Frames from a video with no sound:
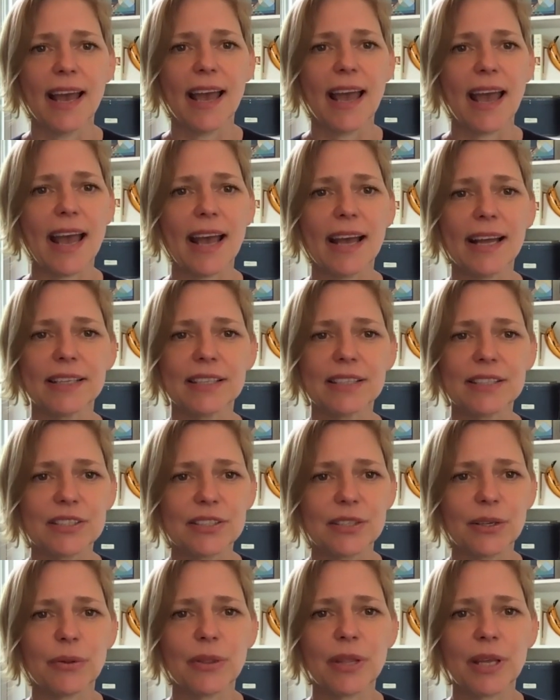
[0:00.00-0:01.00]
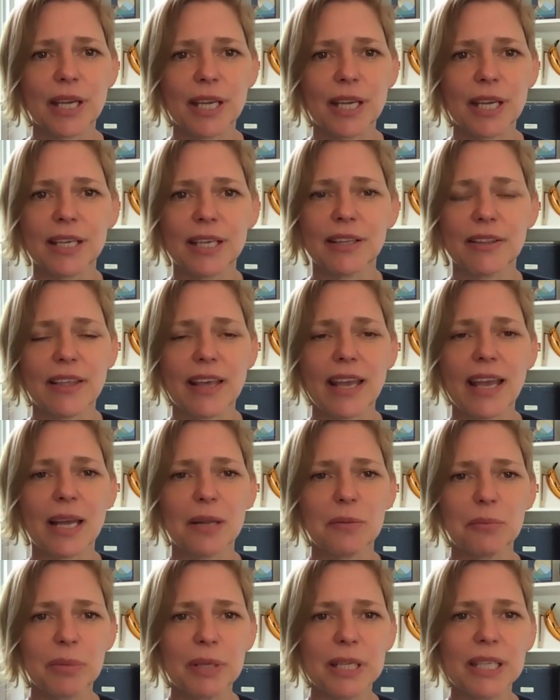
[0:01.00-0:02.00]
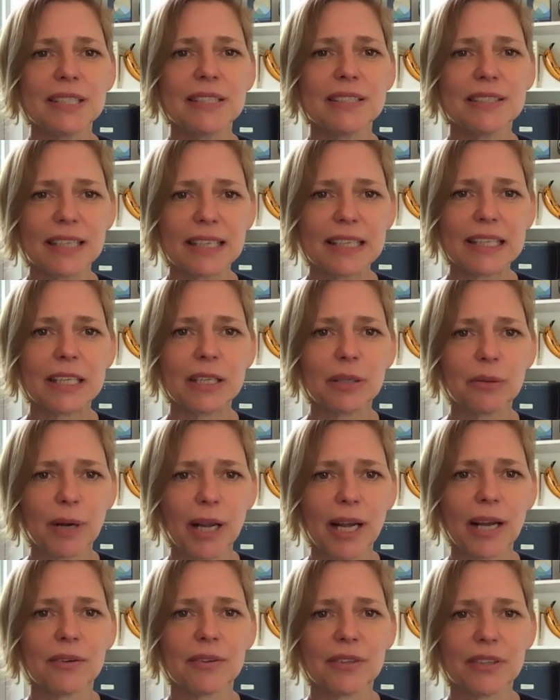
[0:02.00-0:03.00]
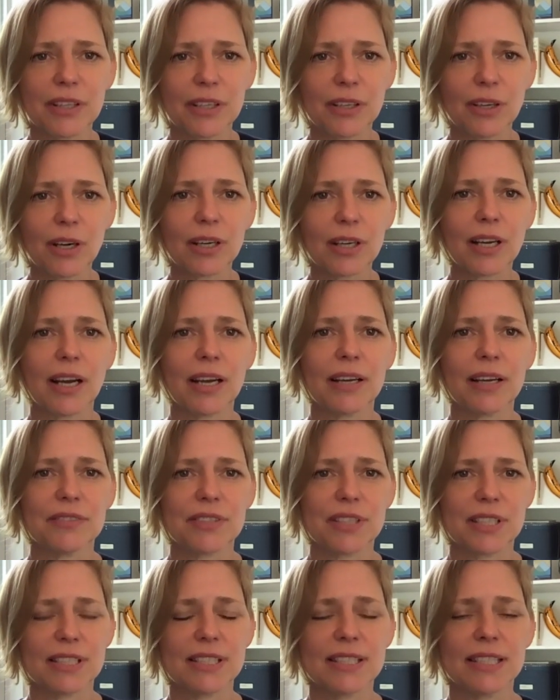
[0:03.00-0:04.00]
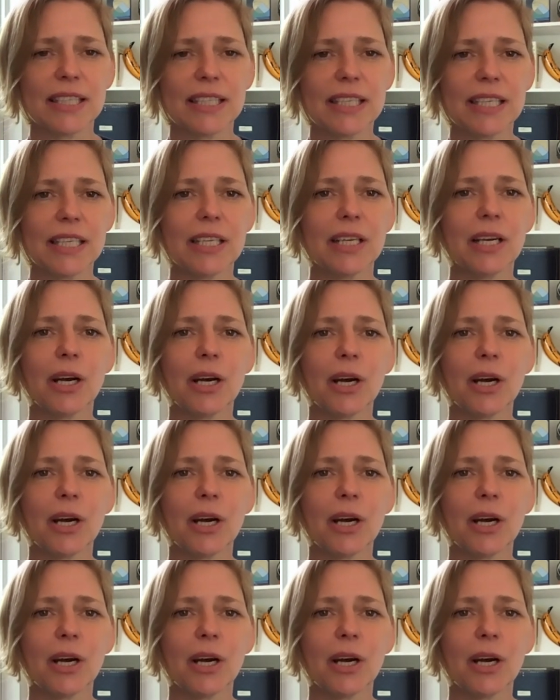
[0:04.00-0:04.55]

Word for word: and so they they had been digging around in the archives to see